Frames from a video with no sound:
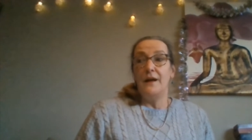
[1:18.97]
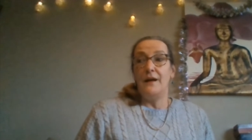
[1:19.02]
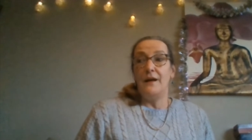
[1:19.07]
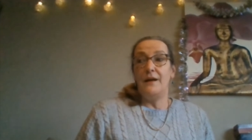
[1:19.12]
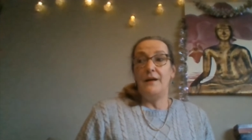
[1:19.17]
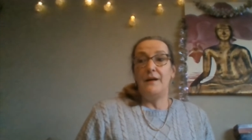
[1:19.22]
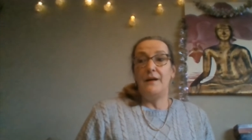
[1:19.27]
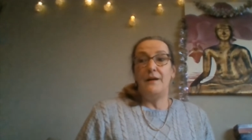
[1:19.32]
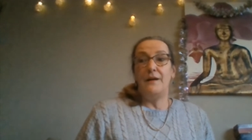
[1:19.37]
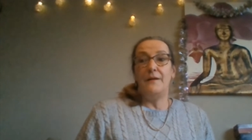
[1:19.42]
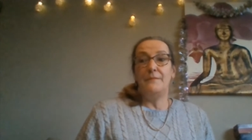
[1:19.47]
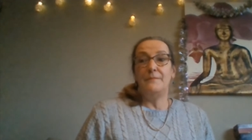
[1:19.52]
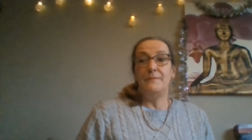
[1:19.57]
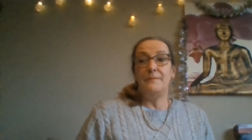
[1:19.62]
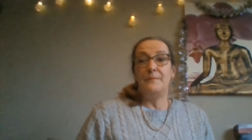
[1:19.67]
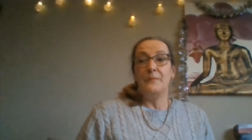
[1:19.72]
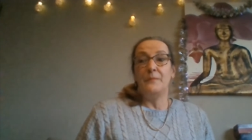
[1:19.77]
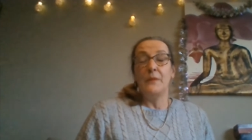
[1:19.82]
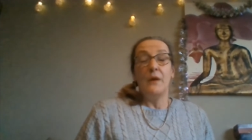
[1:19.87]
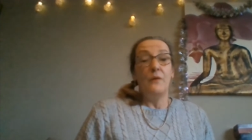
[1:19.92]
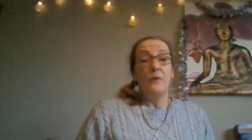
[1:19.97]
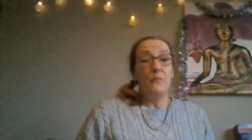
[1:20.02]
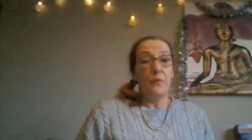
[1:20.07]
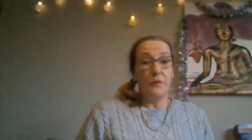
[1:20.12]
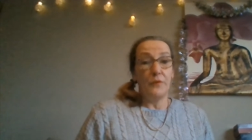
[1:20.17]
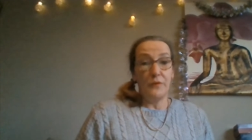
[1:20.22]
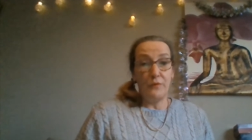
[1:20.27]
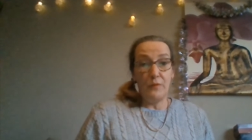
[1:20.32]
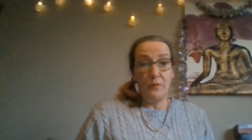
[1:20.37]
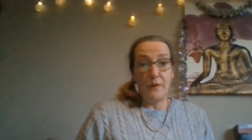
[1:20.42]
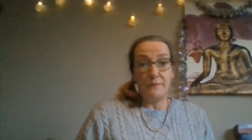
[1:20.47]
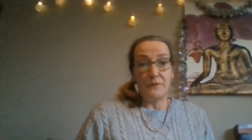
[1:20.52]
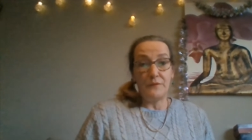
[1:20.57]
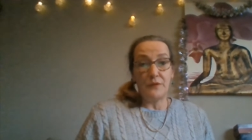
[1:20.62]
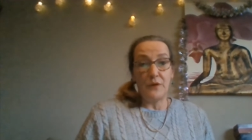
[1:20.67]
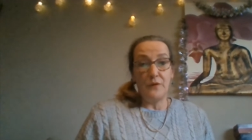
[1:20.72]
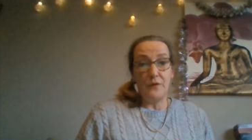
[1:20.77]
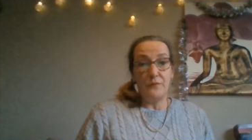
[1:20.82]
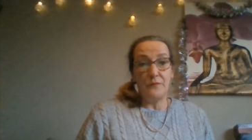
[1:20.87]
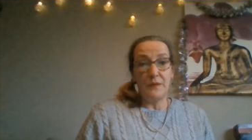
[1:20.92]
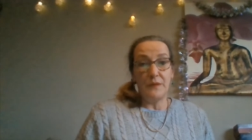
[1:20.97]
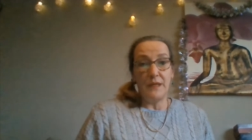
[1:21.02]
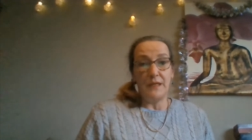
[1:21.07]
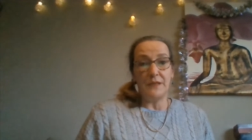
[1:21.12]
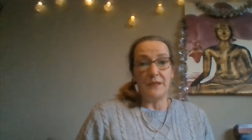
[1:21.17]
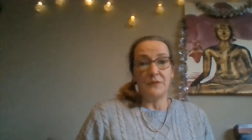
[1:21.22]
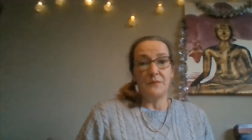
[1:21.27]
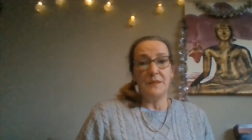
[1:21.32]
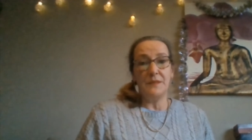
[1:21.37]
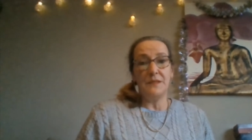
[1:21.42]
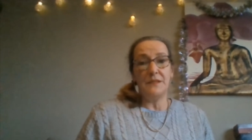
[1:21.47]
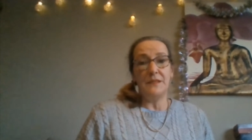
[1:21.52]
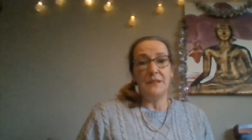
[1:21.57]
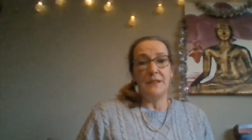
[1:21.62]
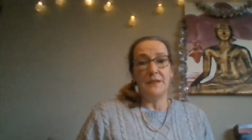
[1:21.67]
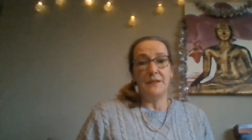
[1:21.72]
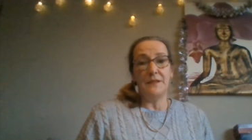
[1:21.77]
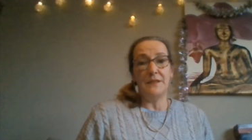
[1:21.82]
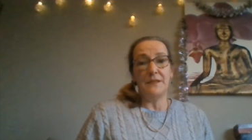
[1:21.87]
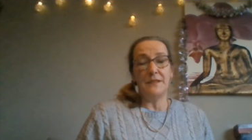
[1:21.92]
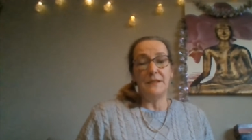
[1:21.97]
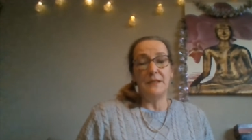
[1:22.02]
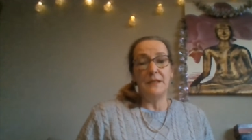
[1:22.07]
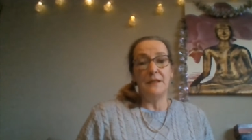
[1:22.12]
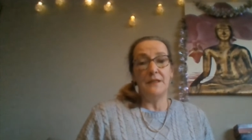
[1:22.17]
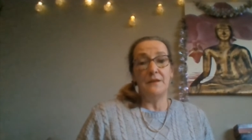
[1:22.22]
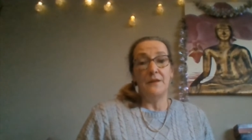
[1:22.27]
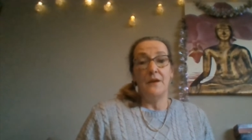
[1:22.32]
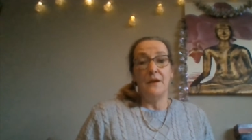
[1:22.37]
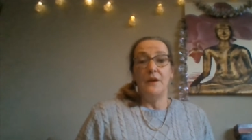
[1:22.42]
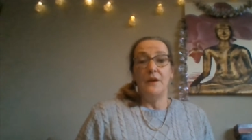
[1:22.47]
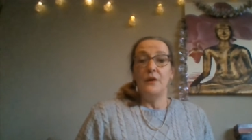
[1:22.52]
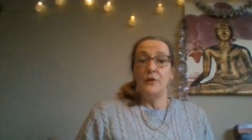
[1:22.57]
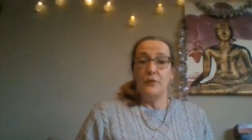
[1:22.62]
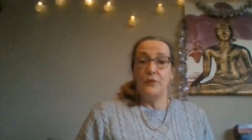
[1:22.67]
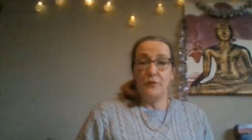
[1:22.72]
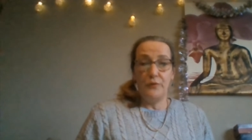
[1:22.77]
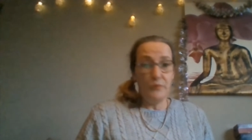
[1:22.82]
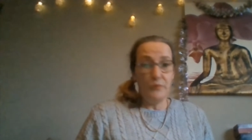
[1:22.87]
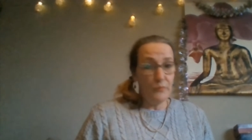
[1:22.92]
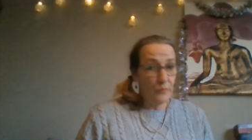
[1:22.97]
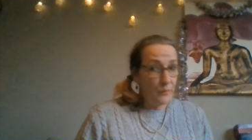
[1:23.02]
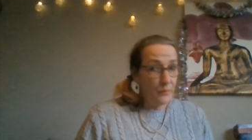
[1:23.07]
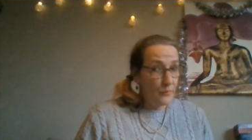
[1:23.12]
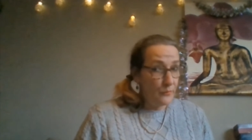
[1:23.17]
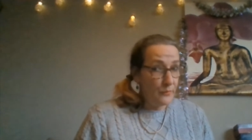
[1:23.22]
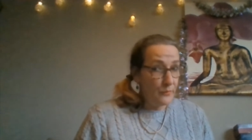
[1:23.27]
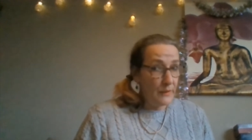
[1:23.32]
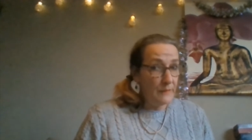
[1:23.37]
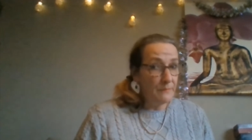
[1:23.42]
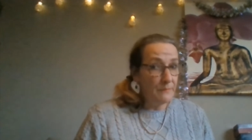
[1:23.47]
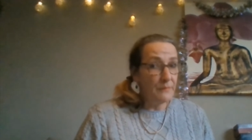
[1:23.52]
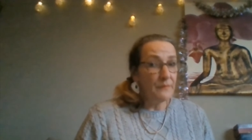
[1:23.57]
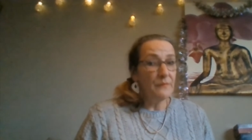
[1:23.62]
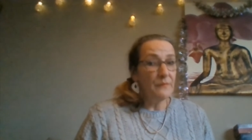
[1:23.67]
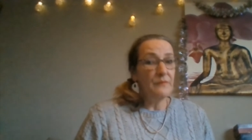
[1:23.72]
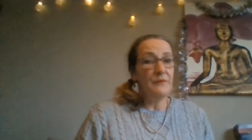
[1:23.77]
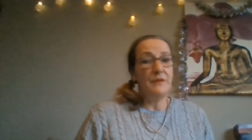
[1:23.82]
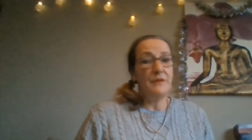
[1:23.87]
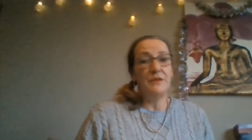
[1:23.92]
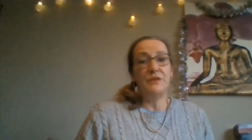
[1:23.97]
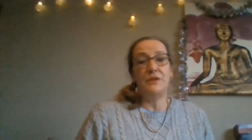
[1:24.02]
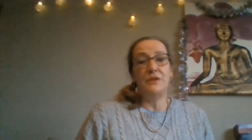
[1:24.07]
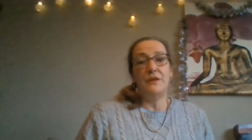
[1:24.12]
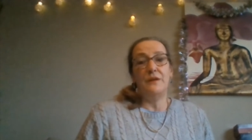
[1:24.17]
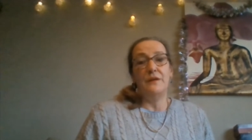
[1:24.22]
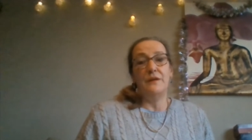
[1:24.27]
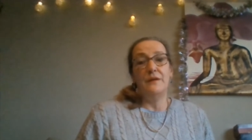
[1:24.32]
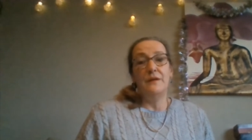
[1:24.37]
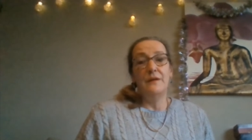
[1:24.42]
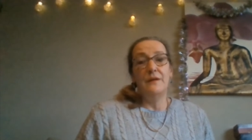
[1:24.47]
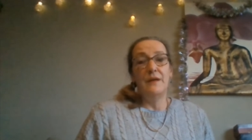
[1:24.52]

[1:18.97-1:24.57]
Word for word: Um, what you have sown in 2019, you will reap this year.